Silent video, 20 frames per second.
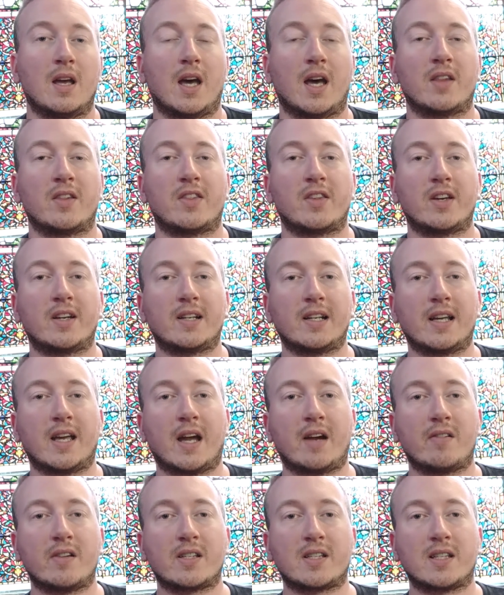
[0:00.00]
And thirdly,
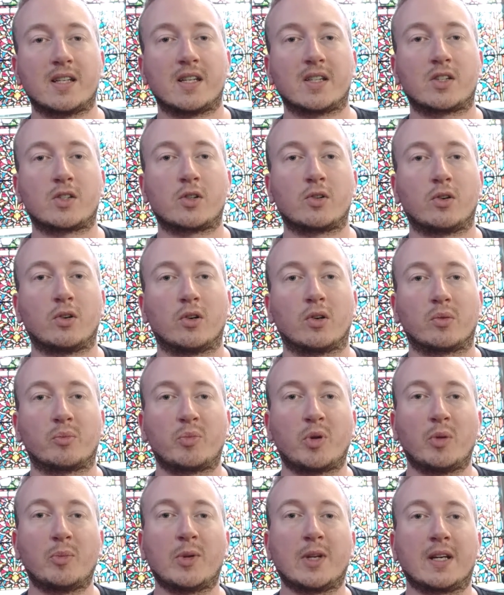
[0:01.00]
heresy is taught
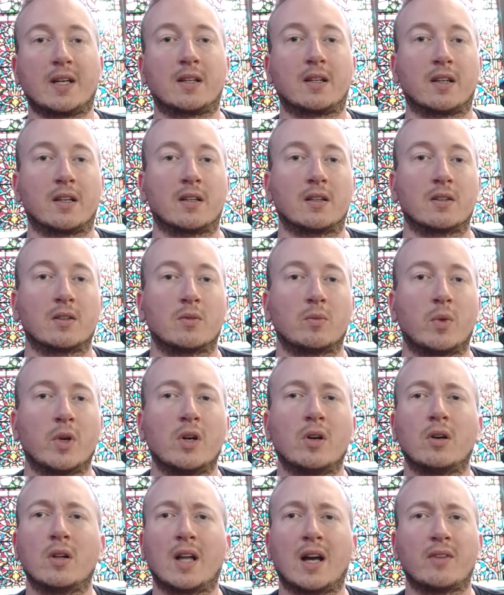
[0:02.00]
publicly. We
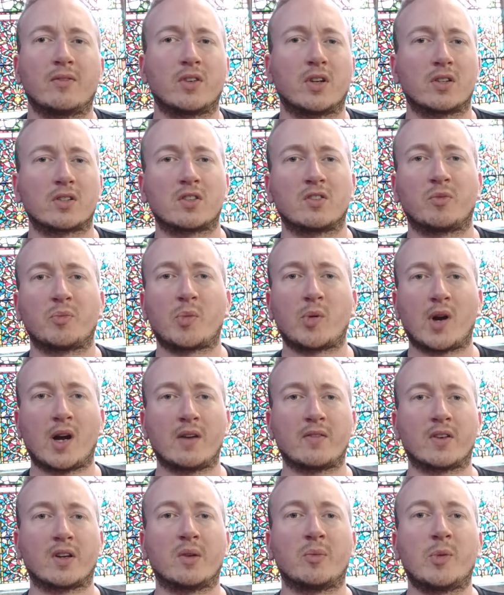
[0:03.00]
all have lots of
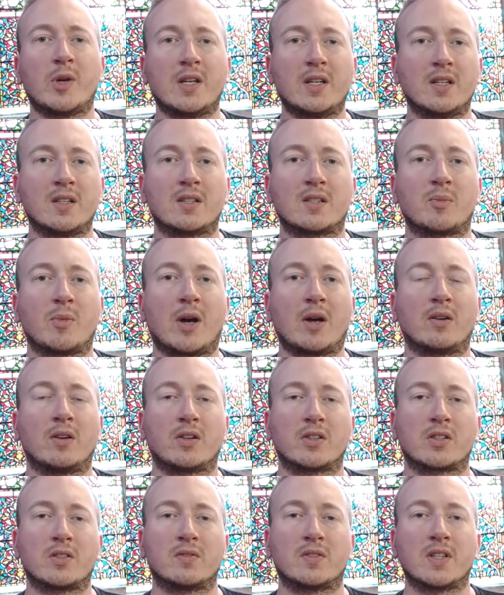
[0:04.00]
private opinions about
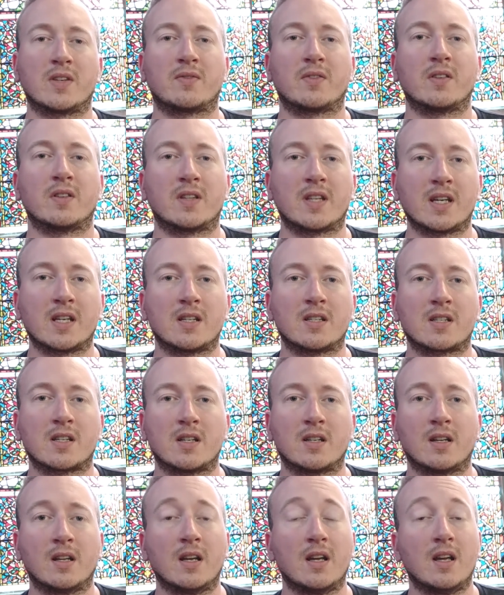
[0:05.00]
lots of different things,
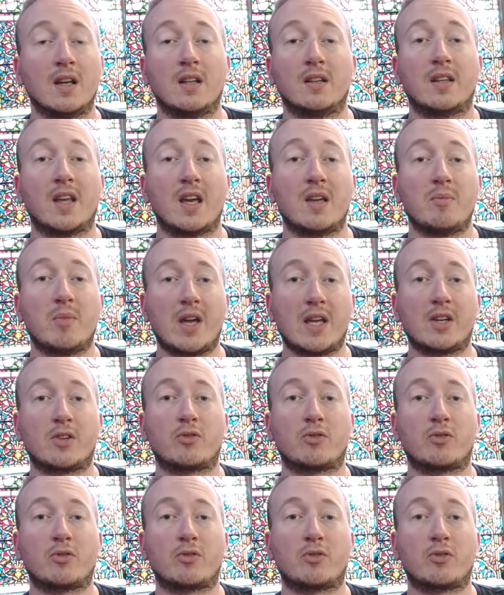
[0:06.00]
and they may